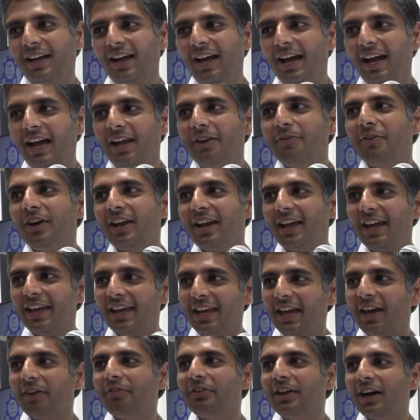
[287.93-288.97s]
And when I
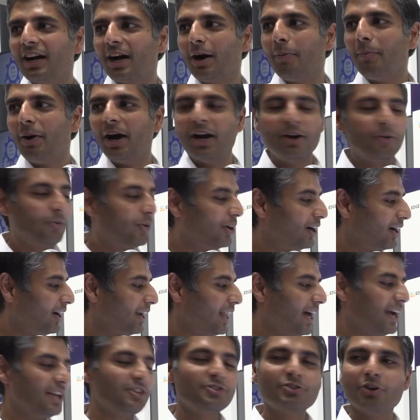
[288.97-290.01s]
gave the command word
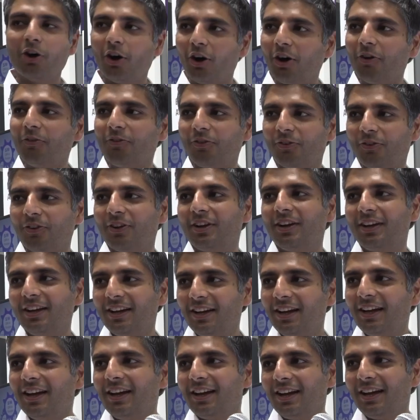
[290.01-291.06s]
lights off,
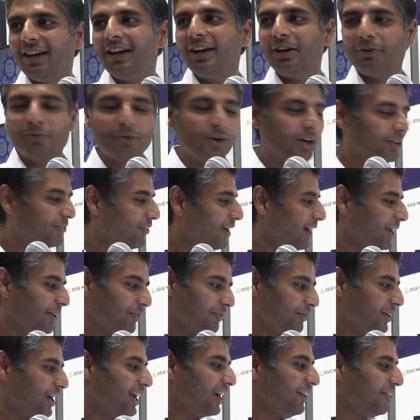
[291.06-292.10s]
it worked fine.
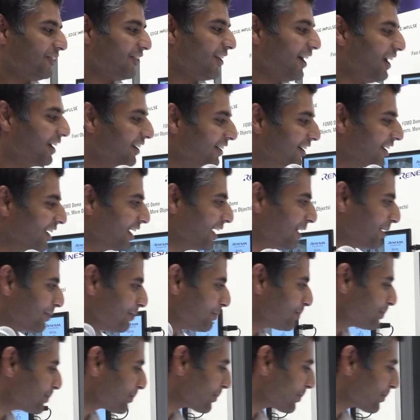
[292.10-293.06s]
We can try it again.